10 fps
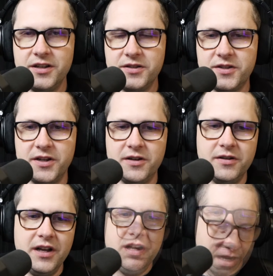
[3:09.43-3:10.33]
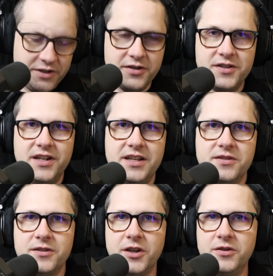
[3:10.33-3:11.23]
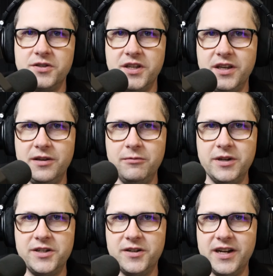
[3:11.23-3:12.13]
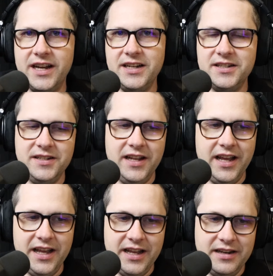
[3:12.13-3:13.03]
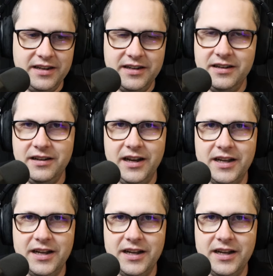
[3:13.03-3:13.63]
So I chose a nice cozy winter night and